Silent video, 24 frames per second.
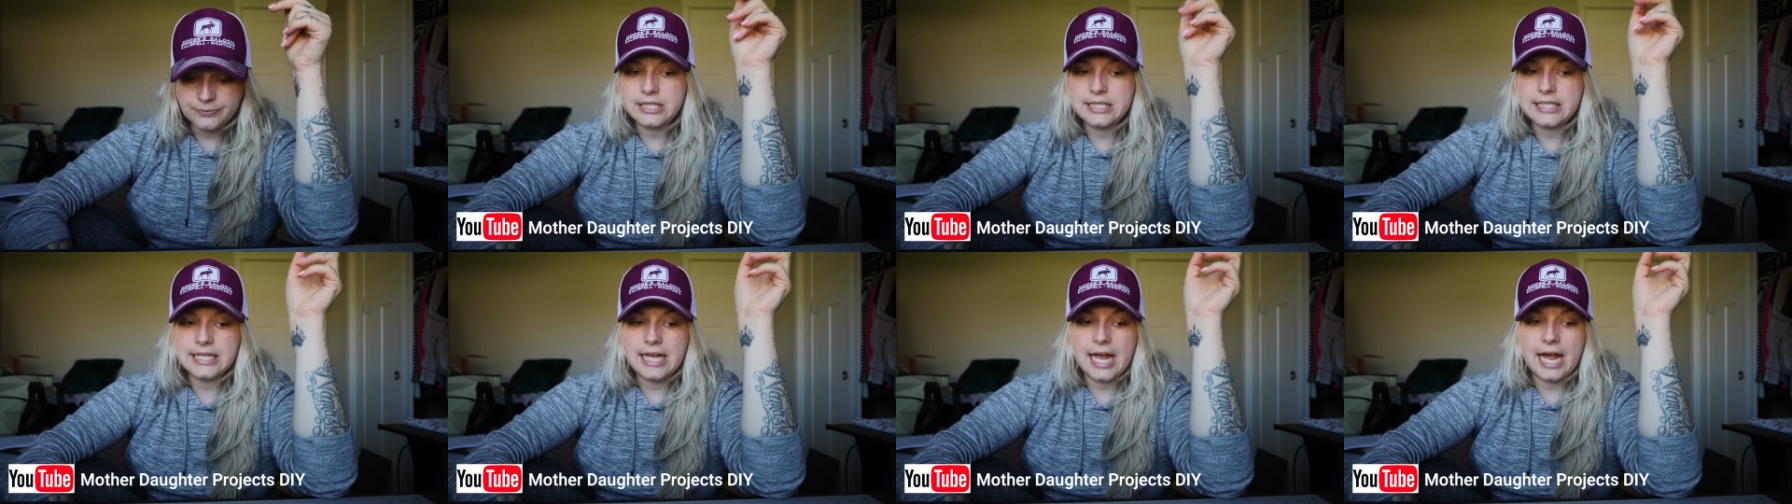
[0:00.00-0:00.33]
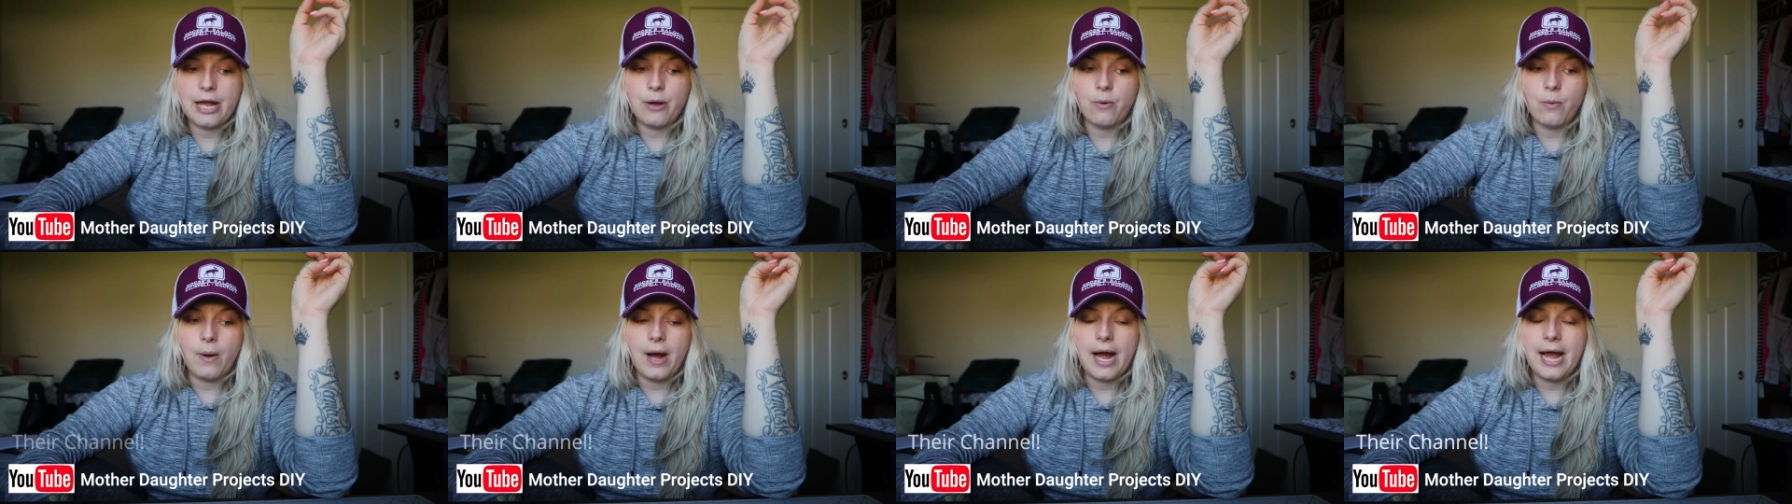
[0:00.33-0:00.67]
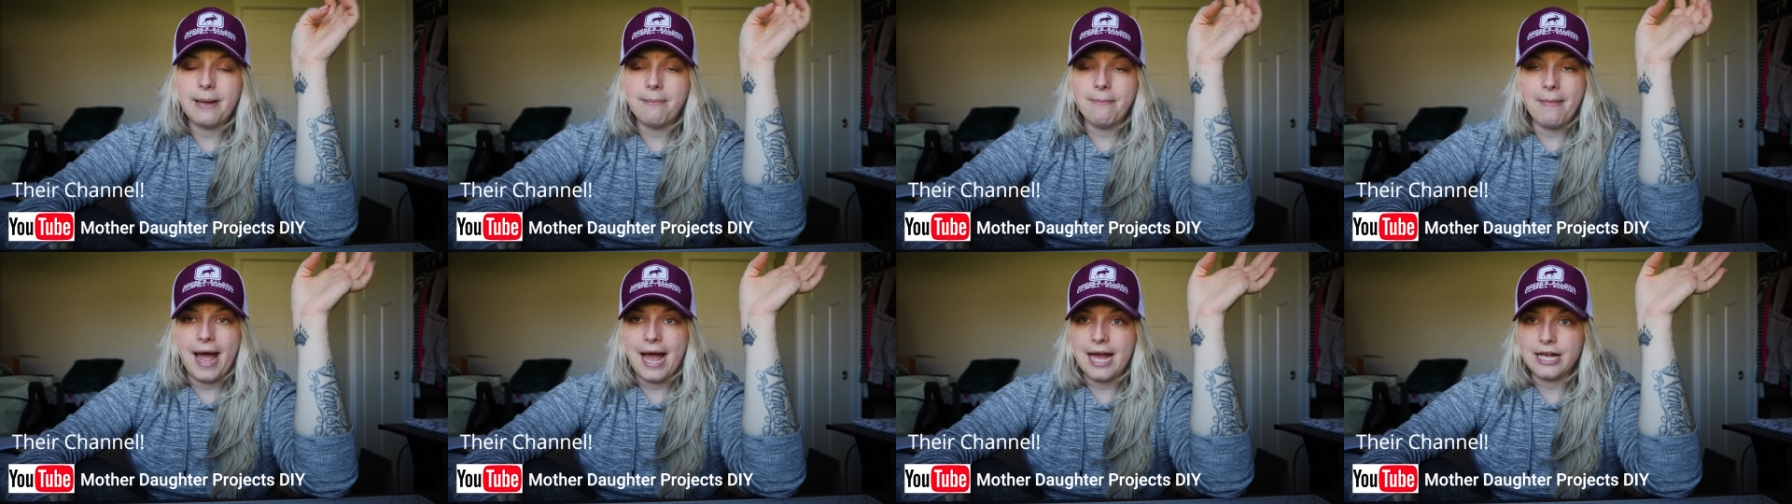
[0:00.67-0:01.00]

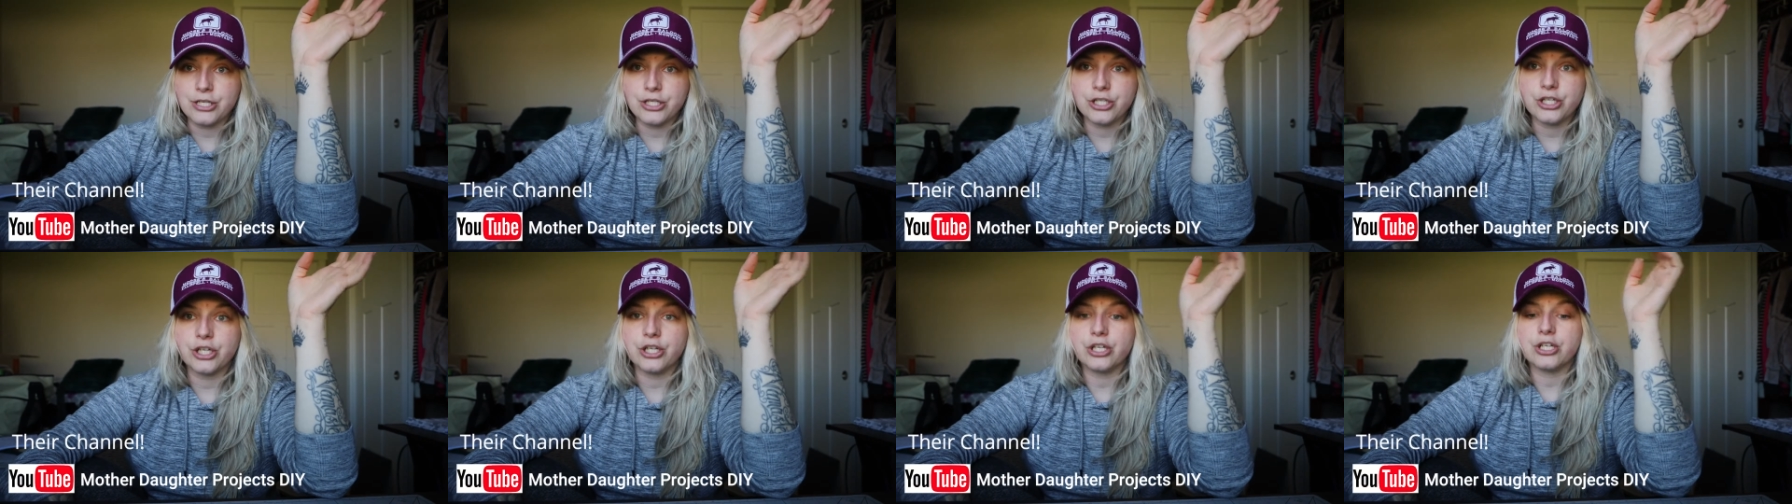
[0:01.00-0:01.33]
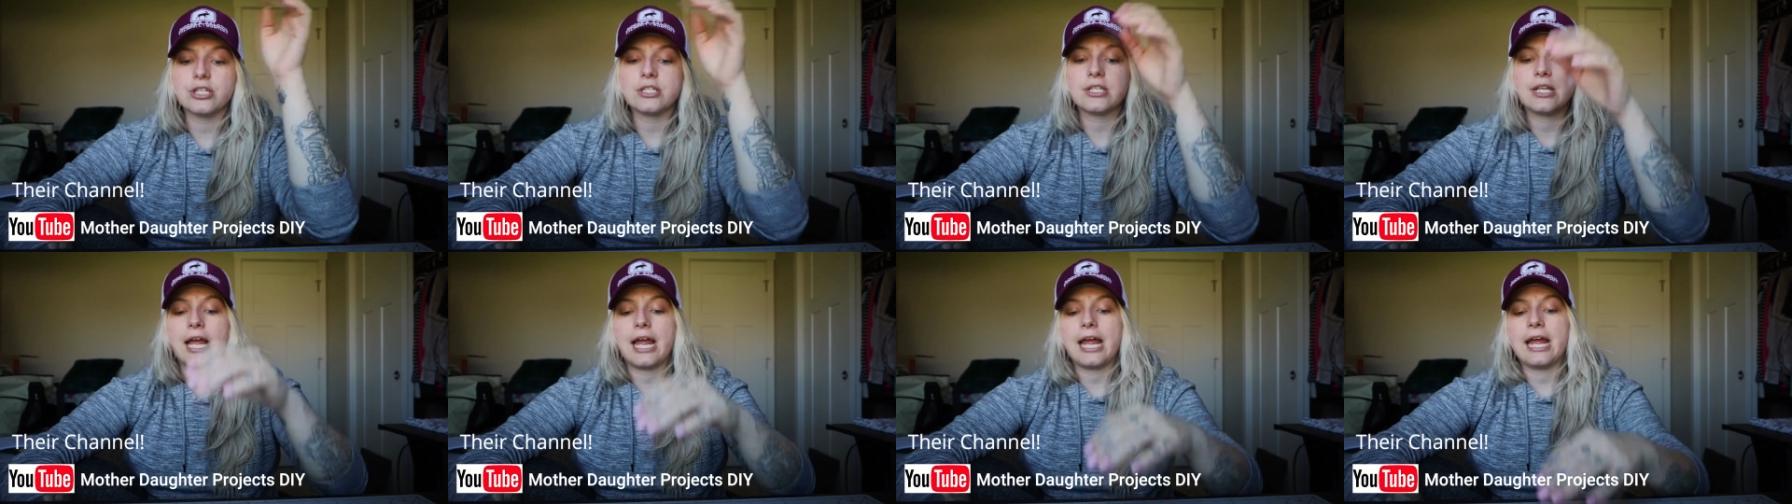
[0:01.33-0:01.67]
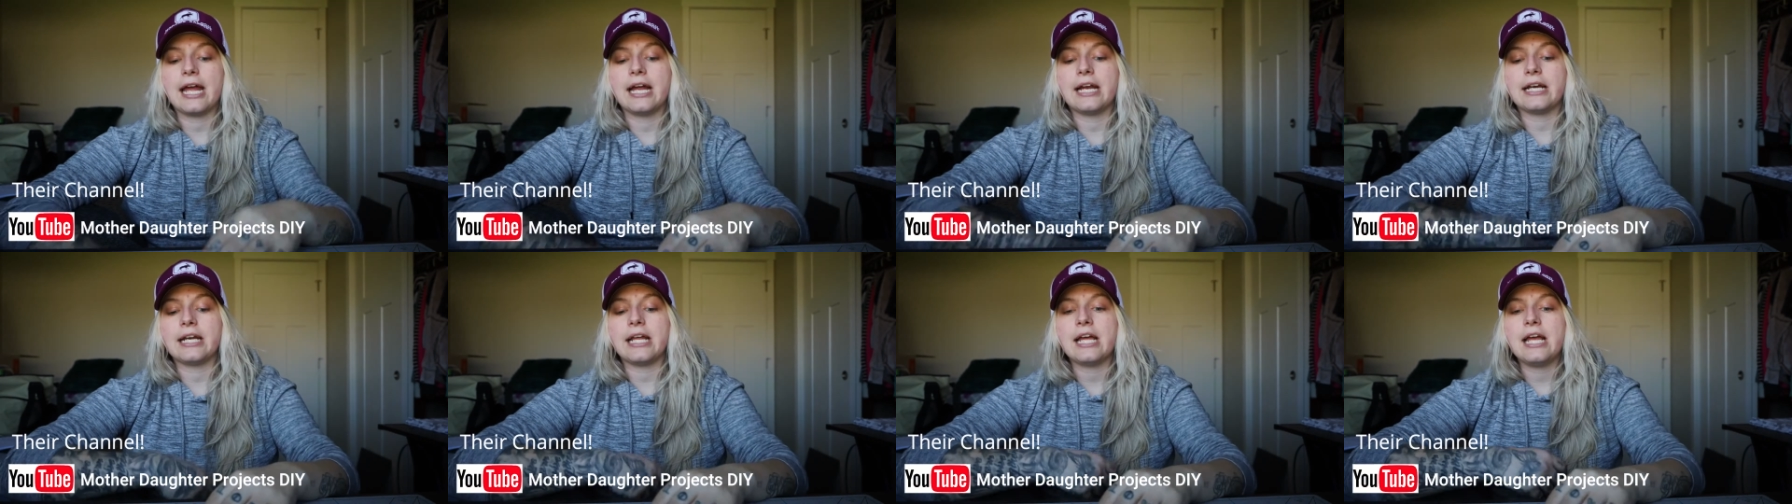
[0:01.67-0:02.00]
DIY masters,
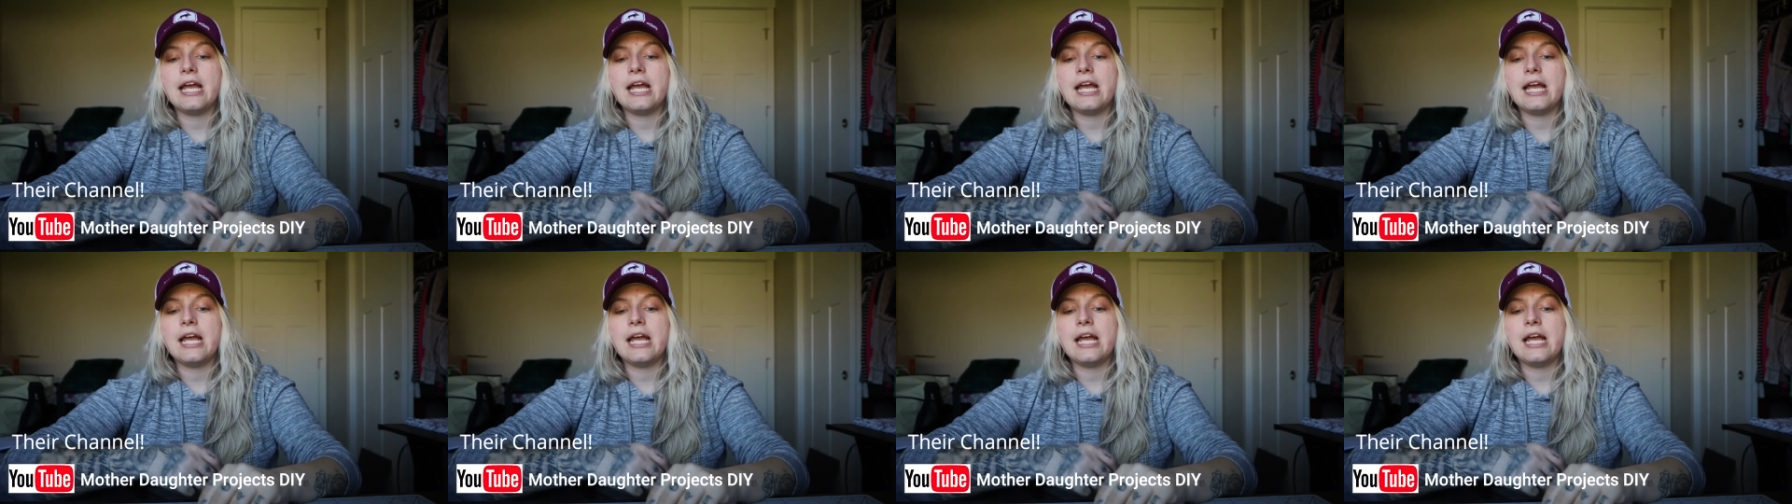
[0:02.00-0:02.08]
and